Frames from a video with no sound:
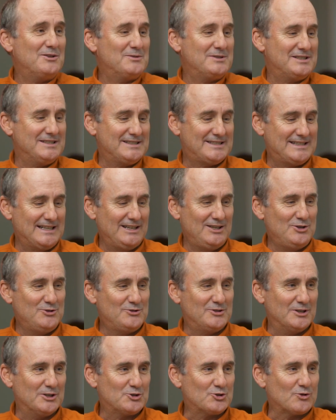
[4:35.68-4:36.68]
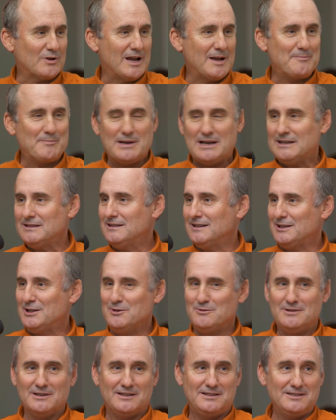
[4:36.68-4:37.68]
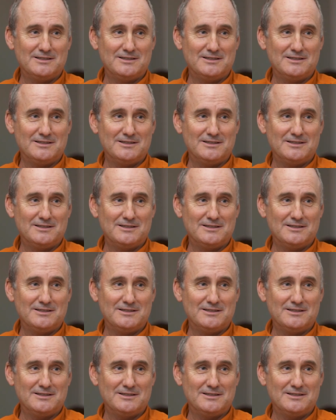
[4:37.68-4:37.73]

though, is instead of using a tripod like you got